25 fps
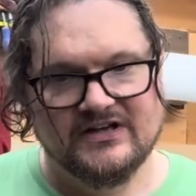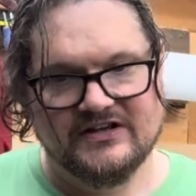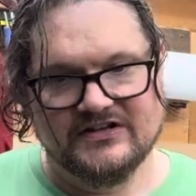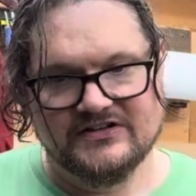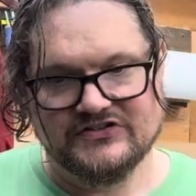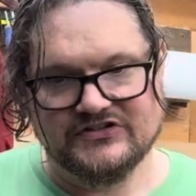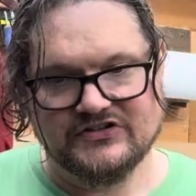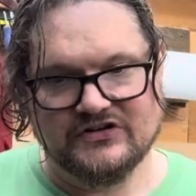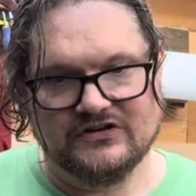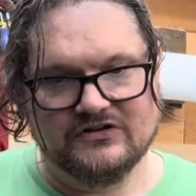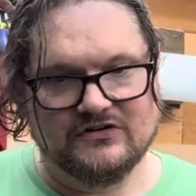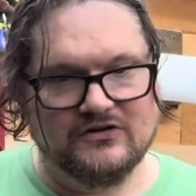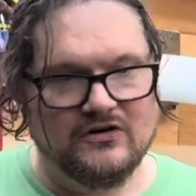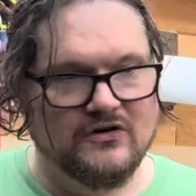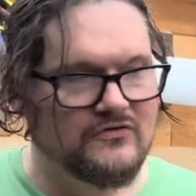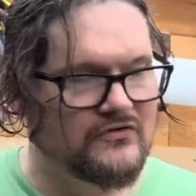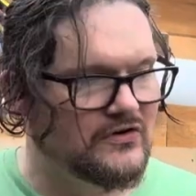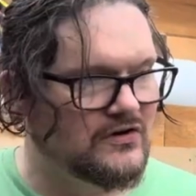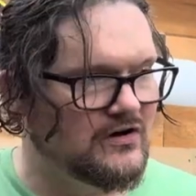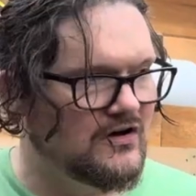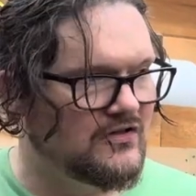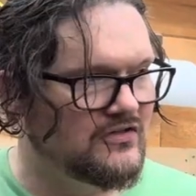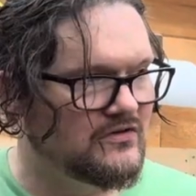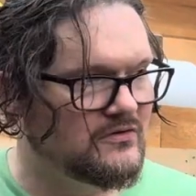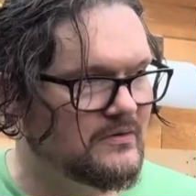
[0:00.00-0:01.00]
So
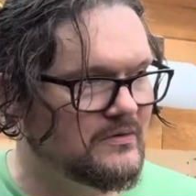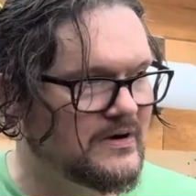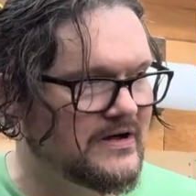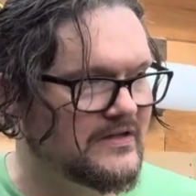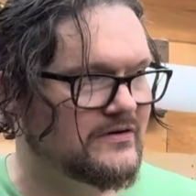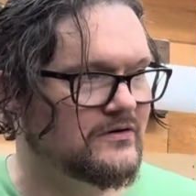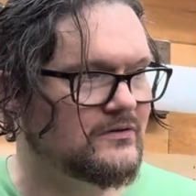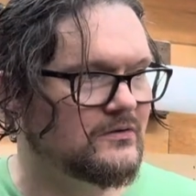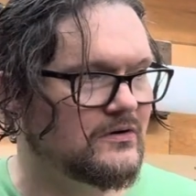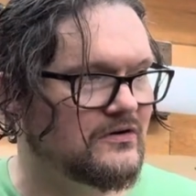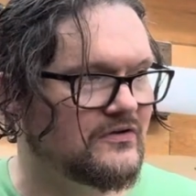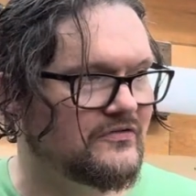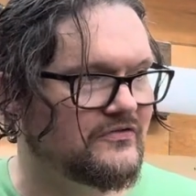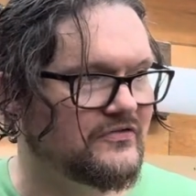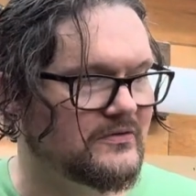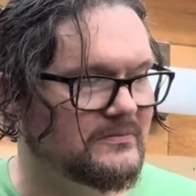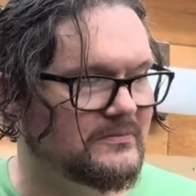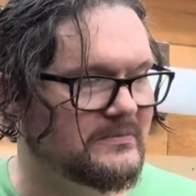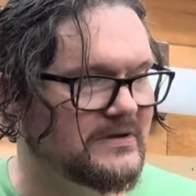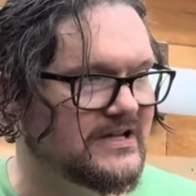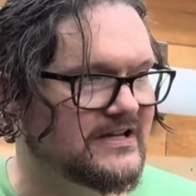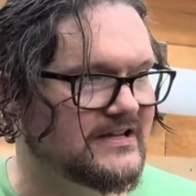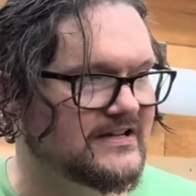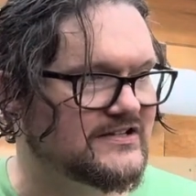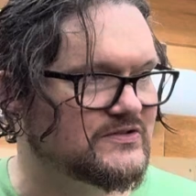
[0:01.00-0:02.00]
overall, the Weatherwool for
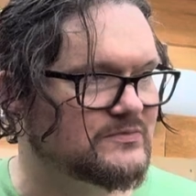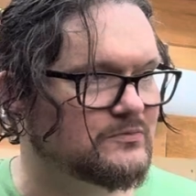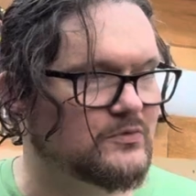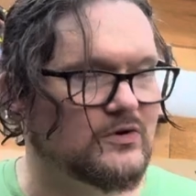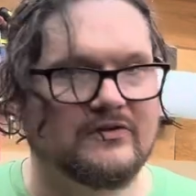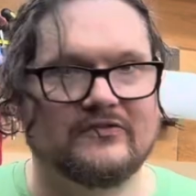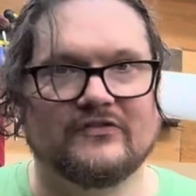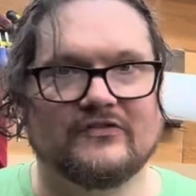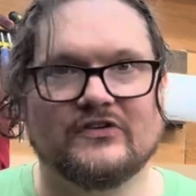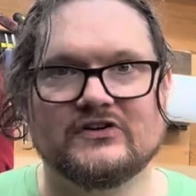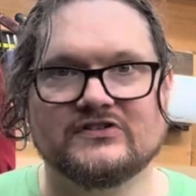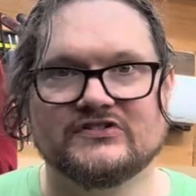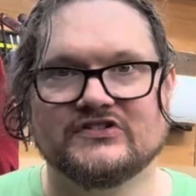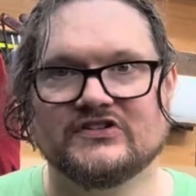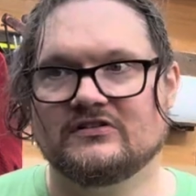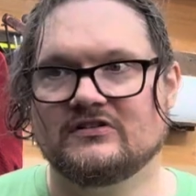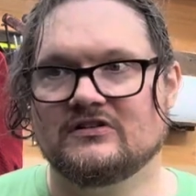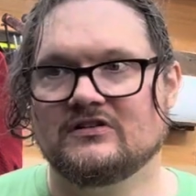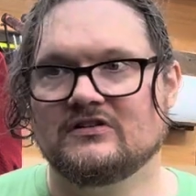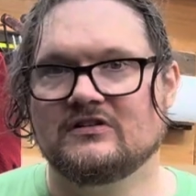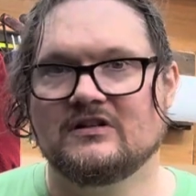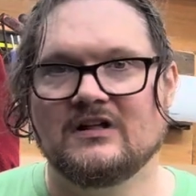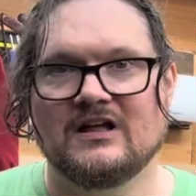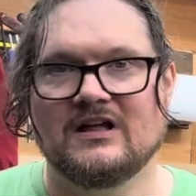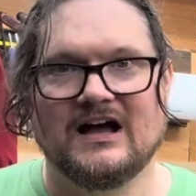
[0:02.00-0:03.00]
me is more
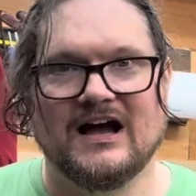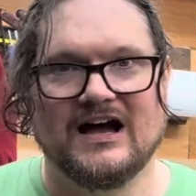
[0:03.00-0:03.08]
versatile.